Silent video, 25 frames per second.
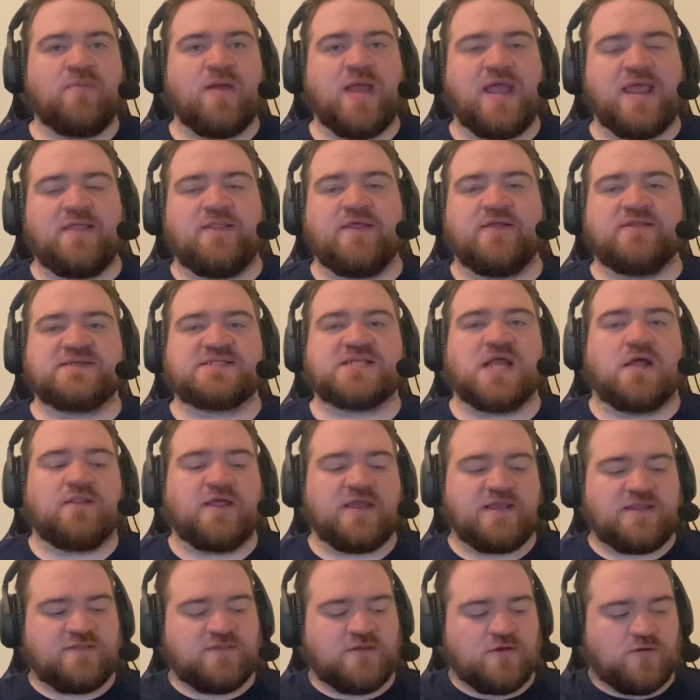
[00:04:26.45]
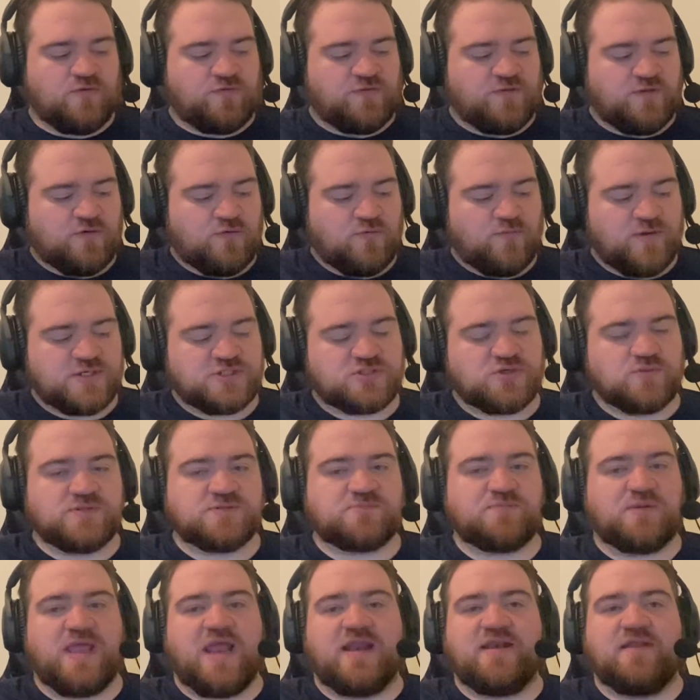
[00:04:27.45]
It's not like the original was
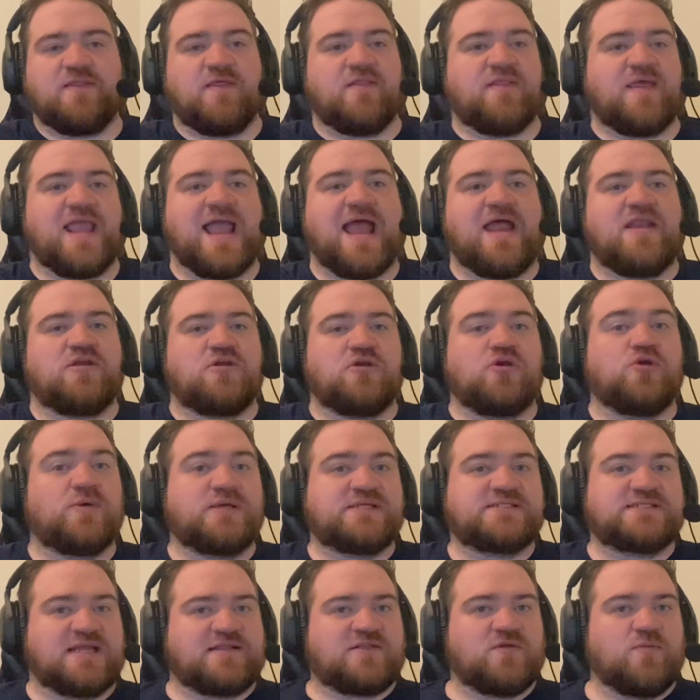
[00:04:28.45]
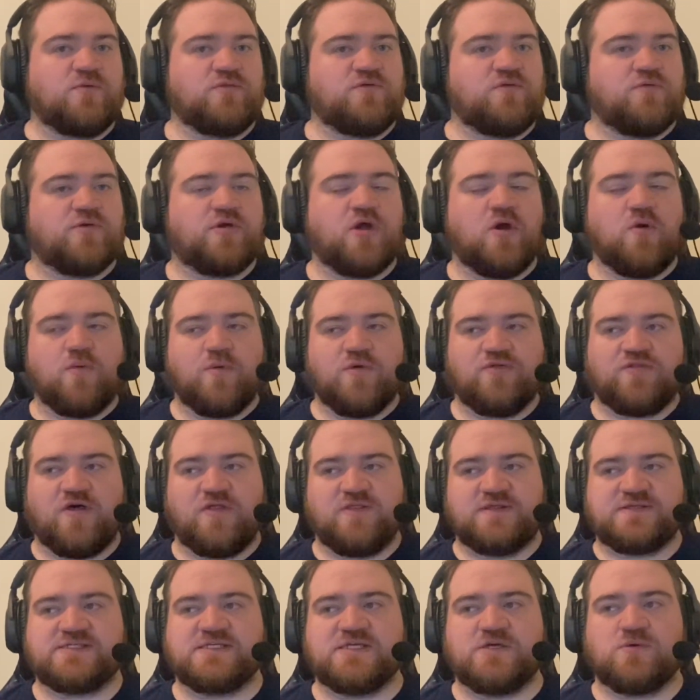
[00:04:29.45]
planned and then they knew exactly where they were going with all
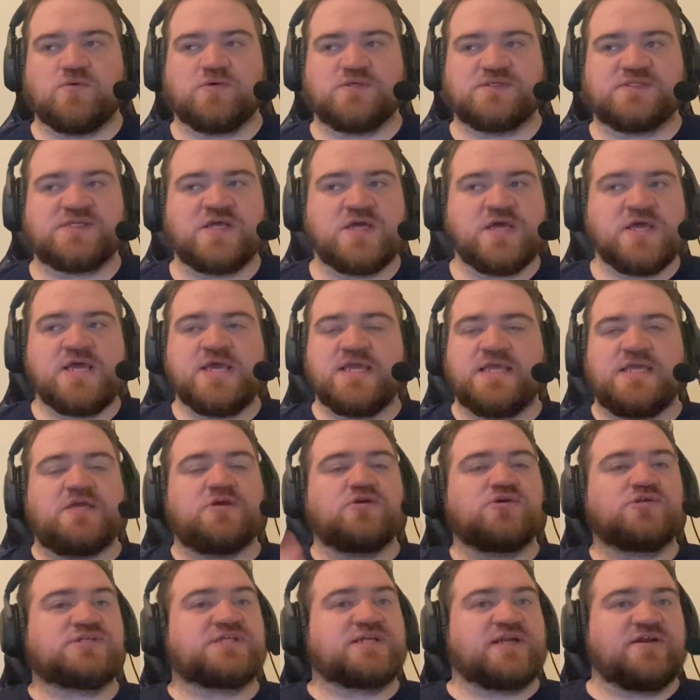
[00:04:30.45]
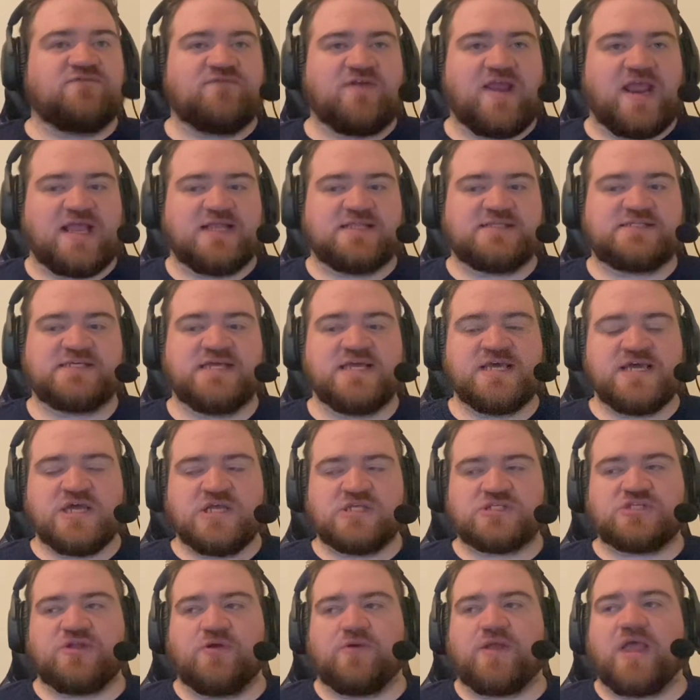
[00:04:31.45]
the sequels years in advance.
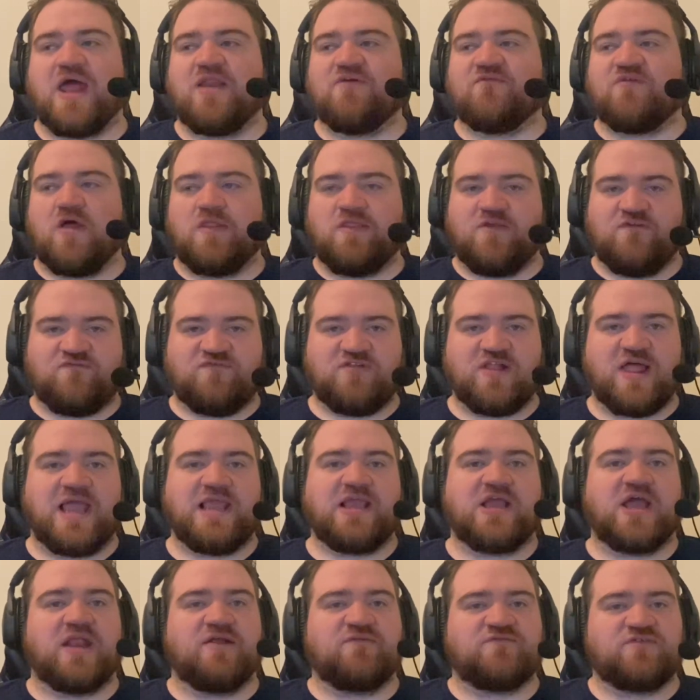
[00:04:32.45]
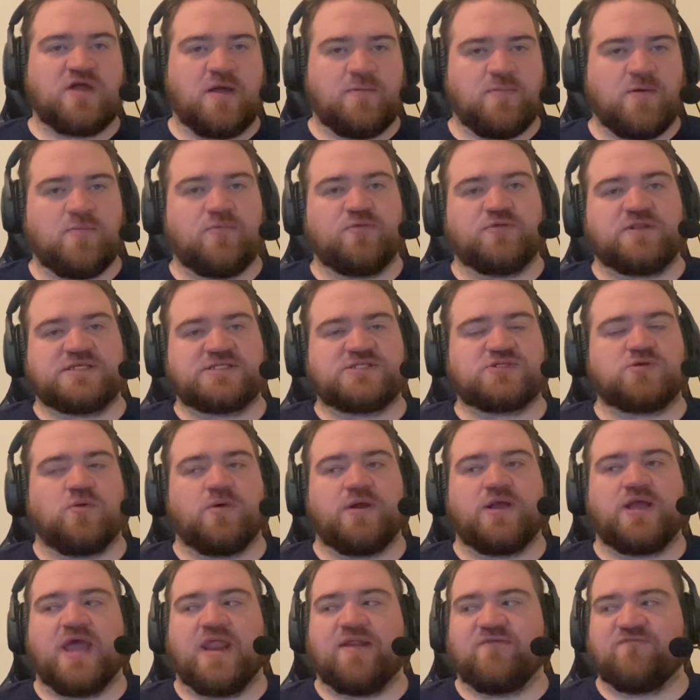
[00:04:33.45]
So they're kind of on the fly, kind of come up with a
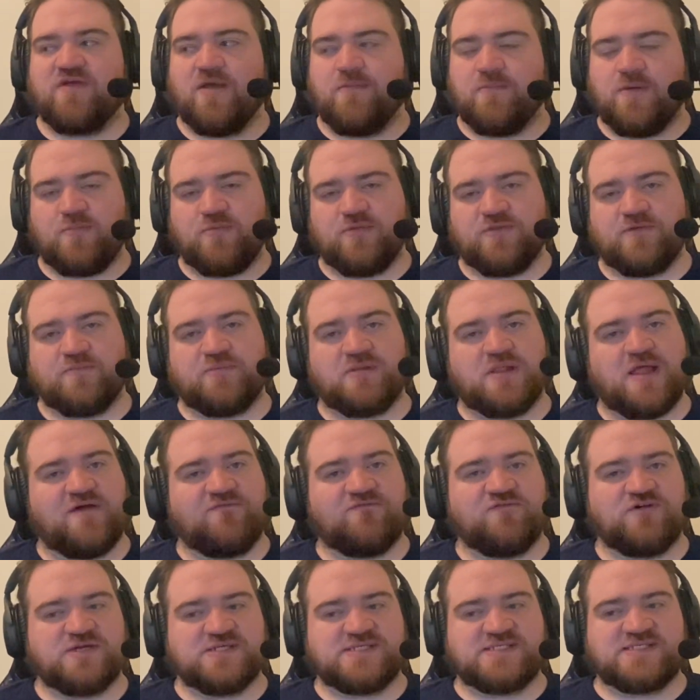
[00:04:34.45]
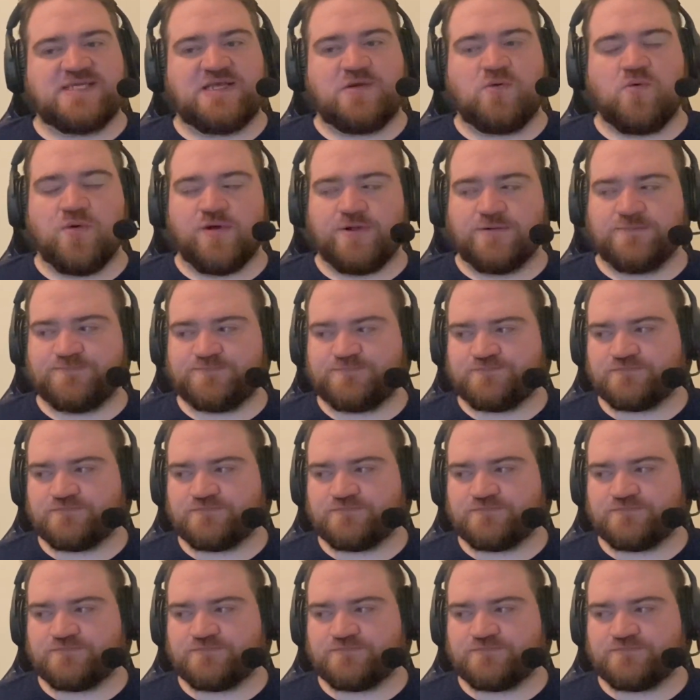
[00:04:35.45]
story, kind of come up with a plot for a sequel.